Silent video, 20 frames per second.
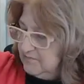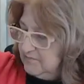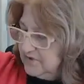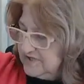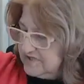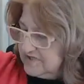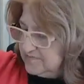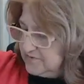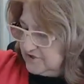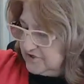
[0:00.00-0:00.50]

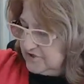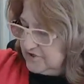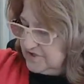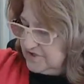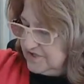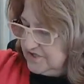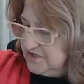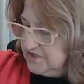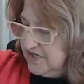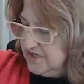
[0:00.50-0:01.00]
please put your
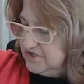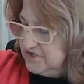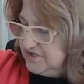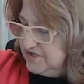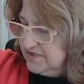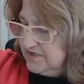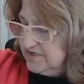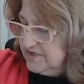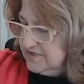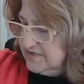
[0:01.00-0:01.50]

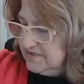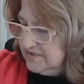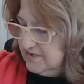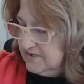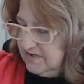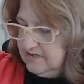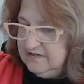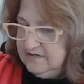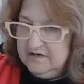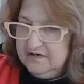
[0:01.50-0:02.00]
suggestions
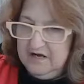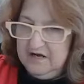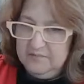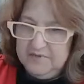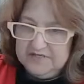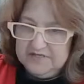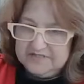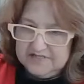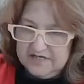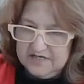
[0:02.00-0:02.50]
in the
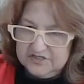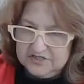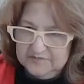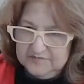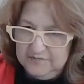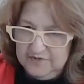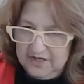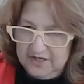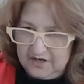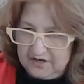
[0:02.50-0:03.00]
comment
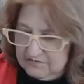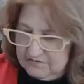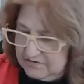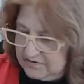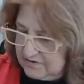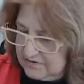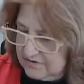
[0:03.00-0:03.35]
section below.